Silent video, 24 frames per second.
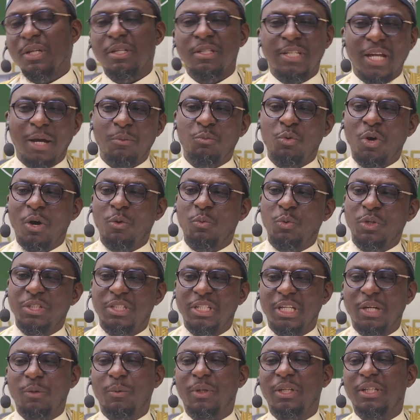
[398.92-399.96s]
Someone will
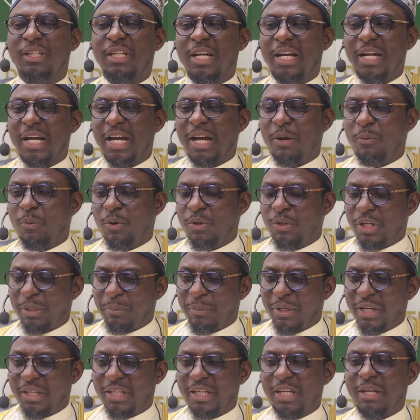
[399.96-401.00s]
say, wallahi, I want to
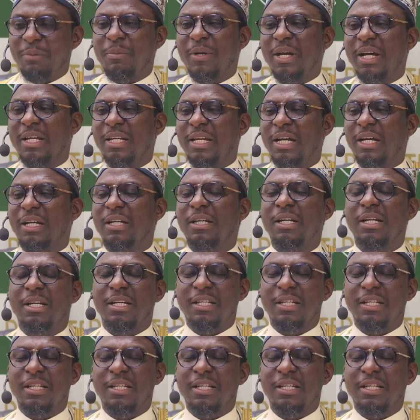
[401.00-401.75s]
make ibadah.